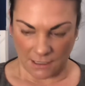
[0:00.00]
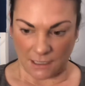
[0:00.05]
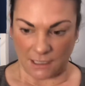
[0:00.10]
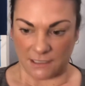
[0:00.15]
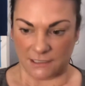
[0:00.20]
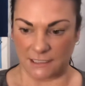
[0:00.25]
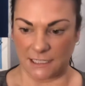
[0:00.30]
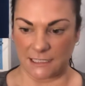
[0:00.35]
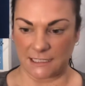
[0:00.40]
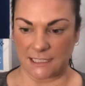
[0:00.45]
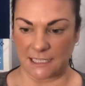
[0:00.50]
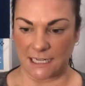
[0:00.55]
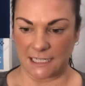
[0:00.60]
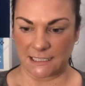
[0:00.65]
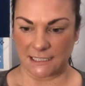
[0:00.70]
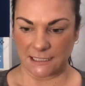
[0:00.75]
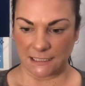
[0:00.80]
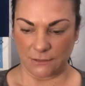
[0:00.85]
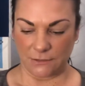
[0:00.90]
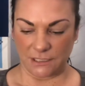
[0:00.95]
So it's an
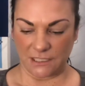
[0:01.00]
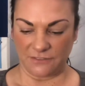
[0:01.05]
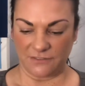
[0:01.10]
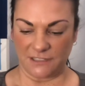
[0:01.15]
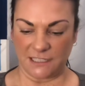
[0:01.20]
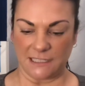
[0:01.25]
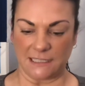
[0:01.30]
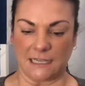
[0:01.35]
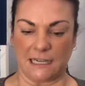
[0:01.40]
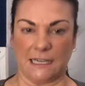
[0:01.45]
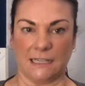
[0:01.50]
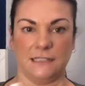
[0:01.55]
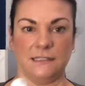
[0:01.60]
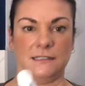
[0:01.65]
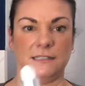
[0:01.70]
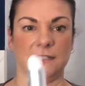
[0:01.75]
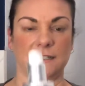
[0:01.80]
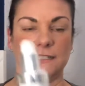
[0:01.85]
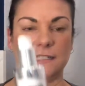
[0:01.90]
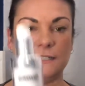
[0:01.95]
exclusive design.
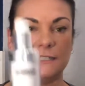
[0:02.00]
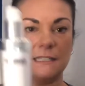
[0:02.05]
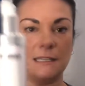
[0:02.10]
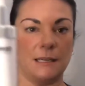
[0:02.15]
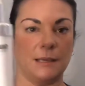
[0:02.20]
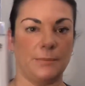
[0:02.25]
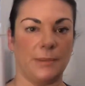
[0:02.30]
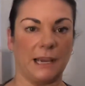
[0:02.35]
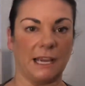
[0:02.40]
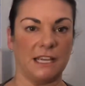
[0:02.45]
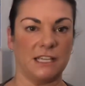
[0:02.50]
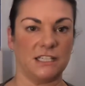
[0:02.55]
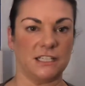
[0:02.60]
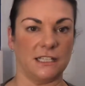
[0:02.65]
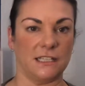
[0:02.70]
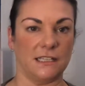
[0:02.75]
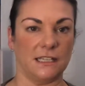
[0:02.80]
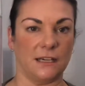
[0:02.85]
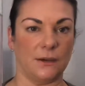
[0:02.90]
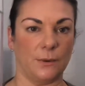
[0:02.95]
This is the
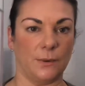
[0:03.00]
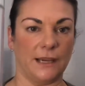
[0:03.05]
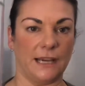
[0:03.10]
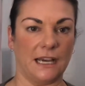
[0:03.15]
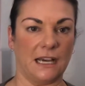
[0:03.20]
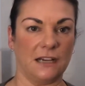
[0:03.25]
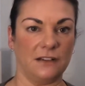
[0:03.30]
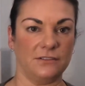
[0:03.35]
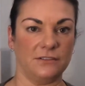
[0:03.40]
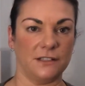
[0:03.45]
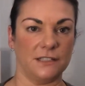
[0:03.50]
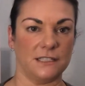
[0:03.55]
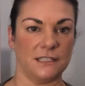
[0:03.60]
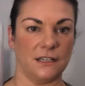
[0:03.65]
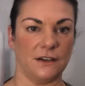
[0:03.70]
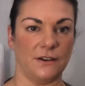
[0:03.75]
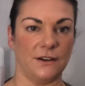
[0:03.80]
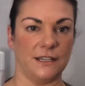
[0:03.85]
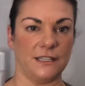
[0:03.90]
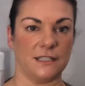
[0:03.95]
packaging that we have.
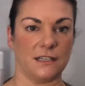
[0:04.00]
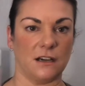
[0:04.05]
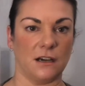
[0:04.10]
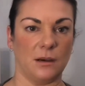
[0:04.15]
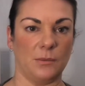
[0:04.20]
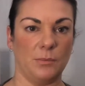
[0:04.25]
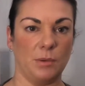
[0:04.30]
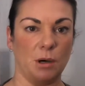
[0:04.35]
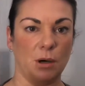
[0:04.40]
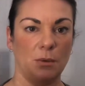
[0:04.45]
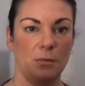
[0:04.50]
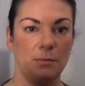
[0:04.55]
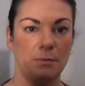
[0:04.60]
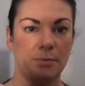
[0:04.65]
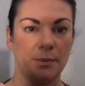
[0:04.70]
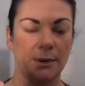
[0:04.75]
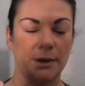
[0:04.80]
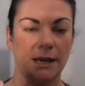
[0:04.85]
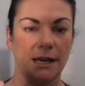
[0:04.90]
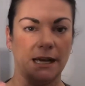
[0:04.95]
So it's got a
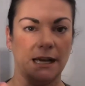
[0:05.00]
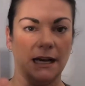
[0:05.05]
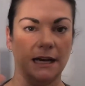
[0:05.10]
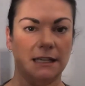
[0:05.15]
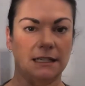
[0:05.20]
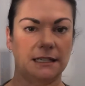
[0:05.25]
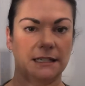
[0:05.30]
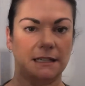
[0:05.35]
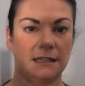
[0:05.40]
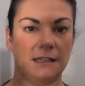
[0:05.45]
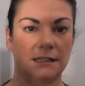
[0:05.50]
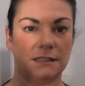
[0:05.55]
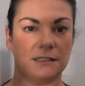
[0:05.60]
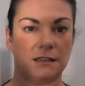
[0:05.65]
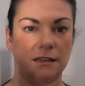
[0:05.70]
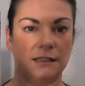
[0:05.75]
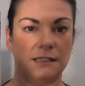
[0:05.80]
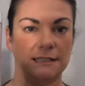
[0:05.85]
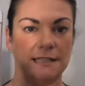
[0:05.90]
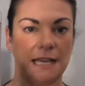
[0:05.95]
pump and it's
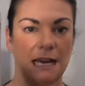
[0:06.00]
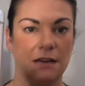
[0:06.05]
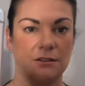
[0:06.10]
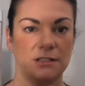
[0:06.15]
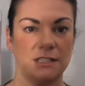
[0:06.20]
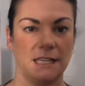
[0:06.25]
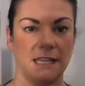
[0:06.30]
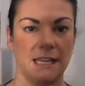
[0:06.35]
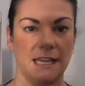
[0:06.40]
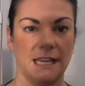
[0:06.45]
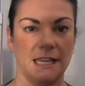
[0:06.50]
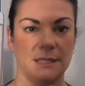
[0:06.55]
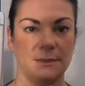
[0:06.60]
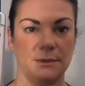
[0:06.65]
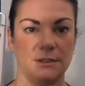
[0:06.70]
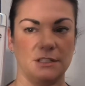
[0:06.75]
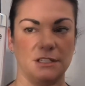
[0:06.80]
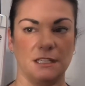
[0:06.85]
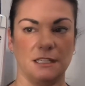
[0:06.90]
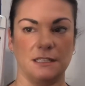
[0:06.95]
got this outer case,
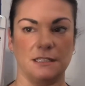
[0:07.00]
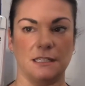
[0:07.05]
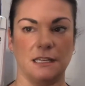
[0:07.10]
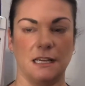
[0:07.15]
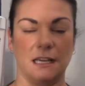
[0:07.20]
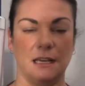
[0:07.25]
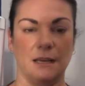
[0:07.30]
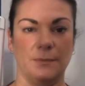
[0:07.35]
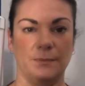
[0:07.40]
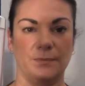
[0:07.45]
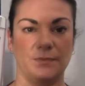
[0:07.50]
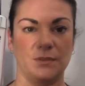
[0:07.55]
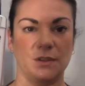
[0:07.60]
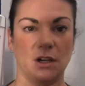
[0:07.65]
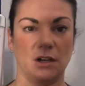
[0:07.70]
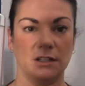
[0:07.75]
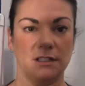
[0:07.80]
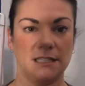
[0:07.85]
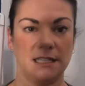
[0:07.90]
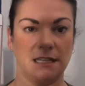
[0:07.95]
which is
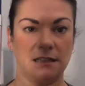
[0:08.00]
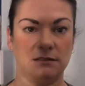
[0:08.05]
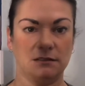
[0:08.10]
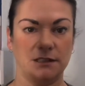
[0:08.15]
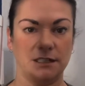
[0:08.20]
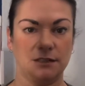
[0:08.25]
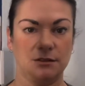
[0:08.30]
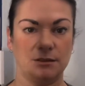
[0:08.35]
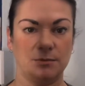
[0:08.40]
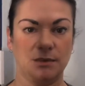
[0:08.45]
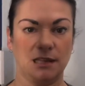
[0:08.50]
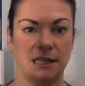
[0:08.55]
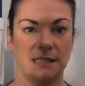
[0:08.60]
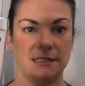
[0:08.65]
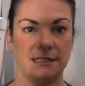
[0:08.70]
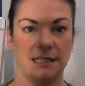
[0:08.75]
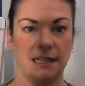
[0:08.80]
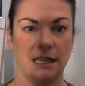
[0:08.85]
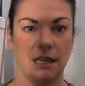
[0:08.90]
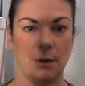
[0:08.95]
not single use
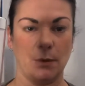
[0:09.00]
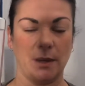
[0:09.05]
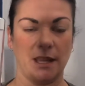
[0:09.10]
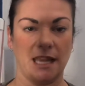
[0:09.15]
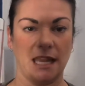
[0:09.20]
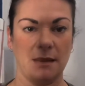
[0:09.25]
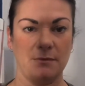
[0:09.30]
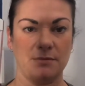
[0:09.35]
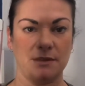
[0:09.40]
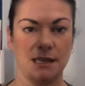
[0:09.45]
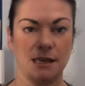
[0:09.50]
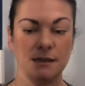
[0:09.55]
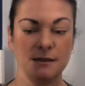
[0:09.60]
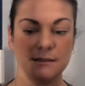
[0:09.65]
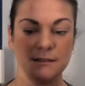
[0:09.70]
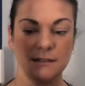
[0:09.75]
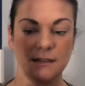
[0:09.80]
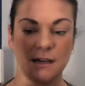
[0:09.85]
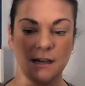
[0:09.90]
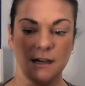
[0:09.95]
plastic. We keep
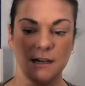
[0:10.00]
this.